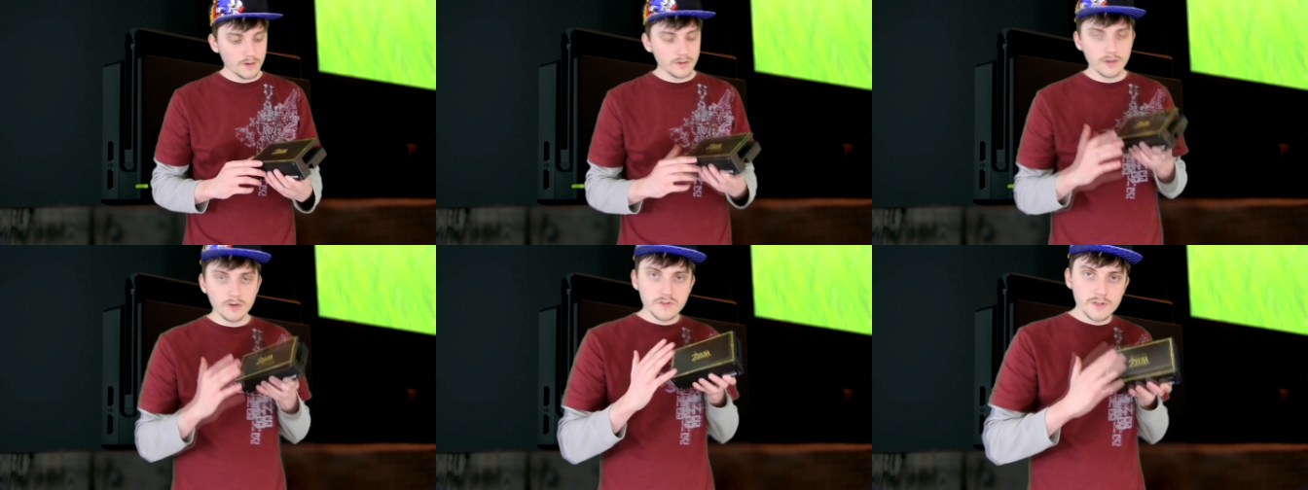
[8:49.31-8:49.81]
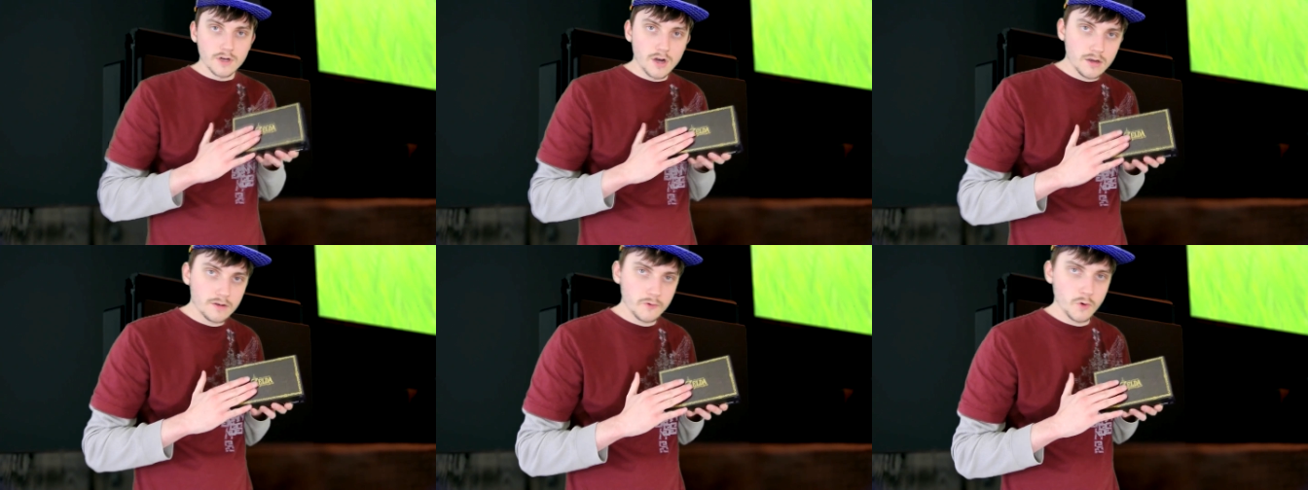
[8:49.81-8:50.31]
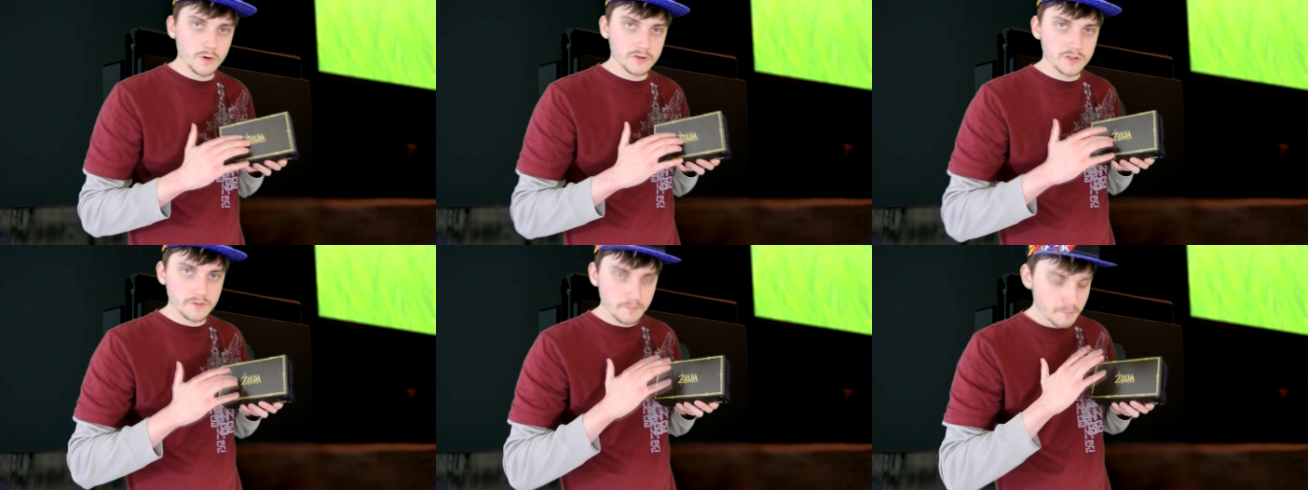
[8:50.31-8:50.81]
here's the dock. Of
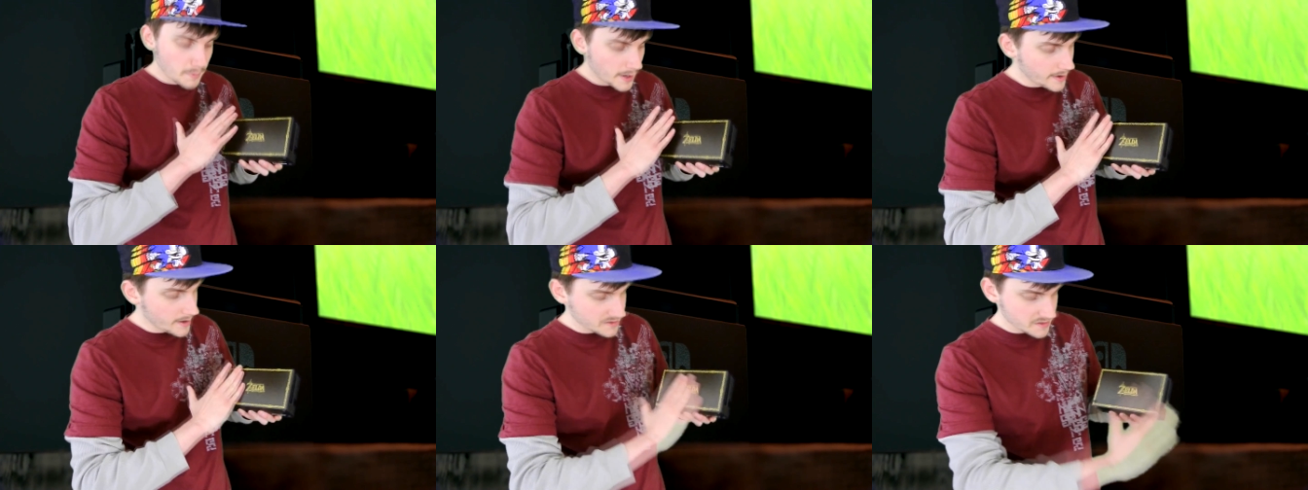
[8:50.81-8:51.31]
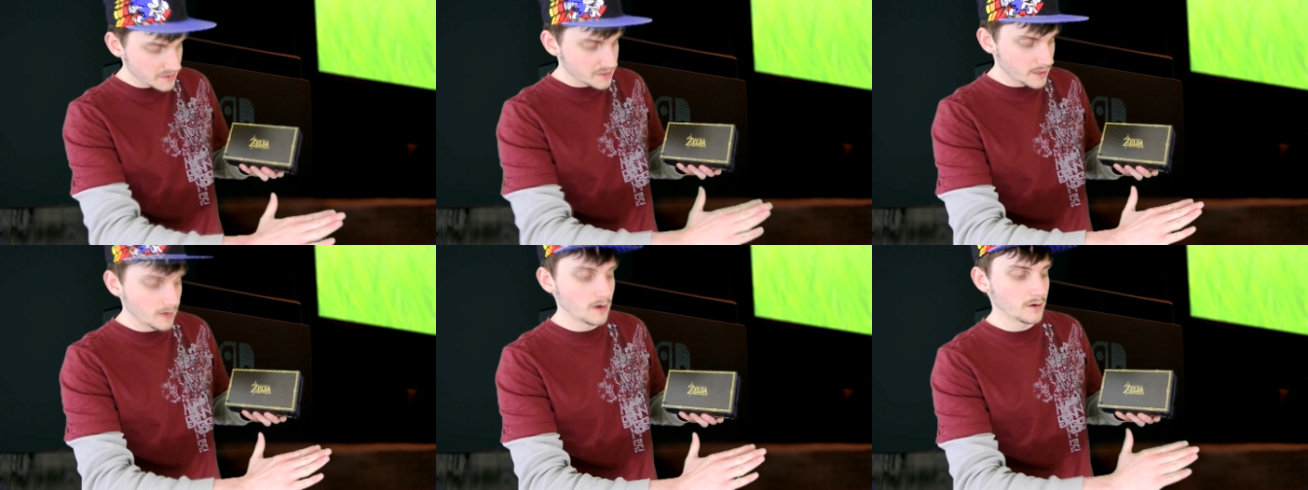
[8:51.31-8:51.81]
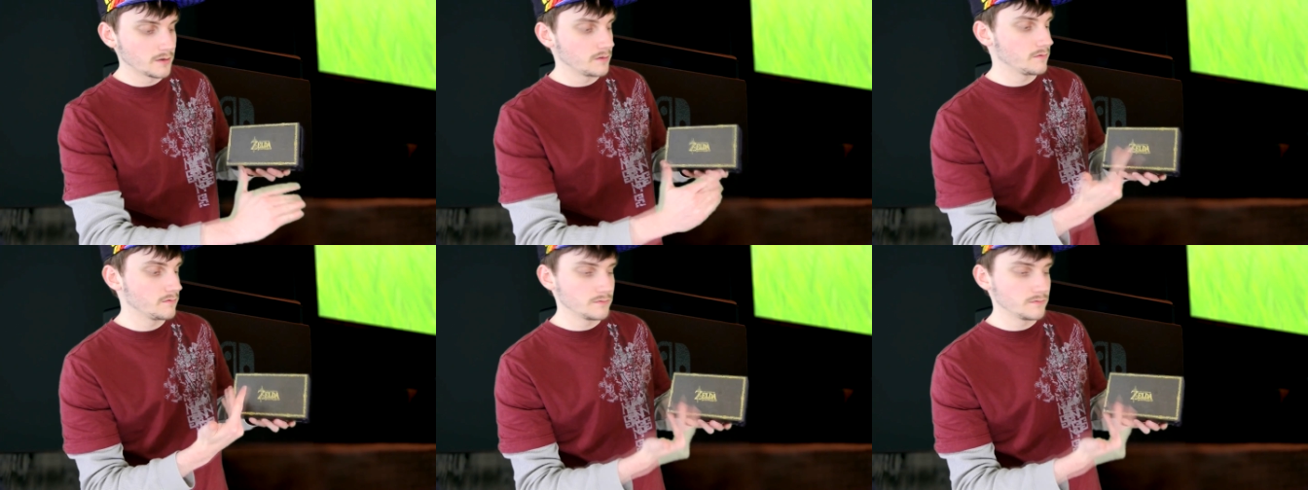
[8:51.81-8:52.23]
course, mine has the skin on it.